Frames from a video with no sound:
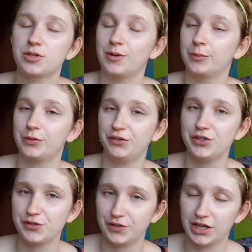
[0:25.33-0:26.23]
my
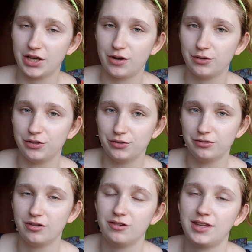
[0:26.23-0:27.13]
previous video, you
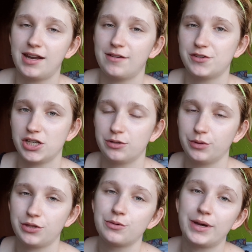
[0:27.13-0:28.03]
know that I've shared
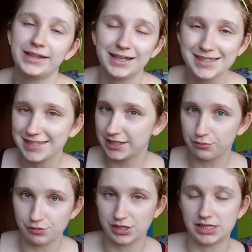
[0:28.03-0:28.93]
with you my night skin
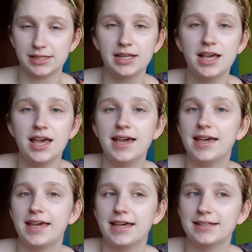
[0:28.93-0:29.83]
routine,
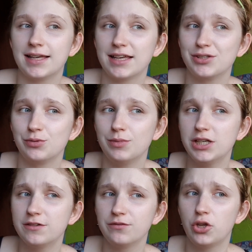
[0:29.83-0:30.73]
and as you may
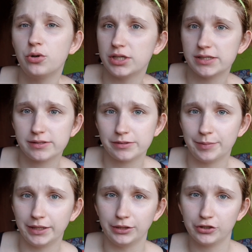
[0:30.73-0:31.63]
have noticed
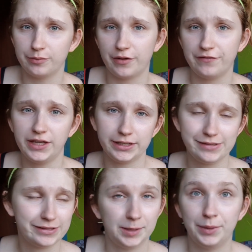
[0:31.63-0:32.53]
by the look of my
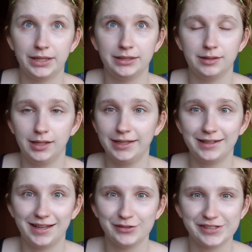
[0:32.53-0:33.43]
face and by the
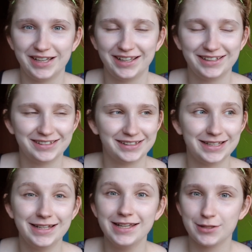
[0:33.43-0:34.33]
light outside,
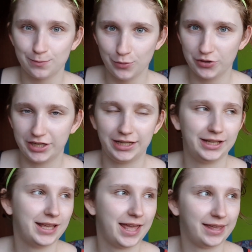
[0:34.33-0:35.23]
it is
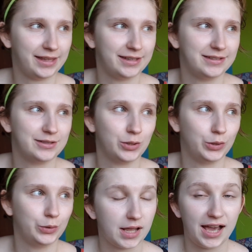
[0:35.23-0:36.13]
morning and
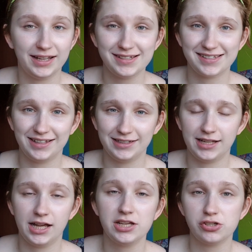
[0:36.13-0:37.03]
I decided
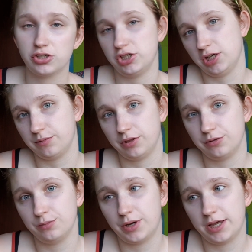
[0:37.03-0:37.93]
that I should share with
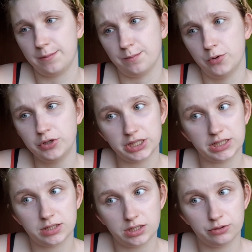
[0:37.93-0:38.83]
you my
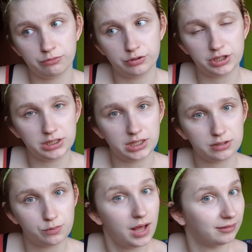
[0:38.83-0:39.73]
morning skin routine
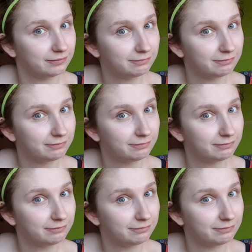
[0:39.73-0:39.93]
as well.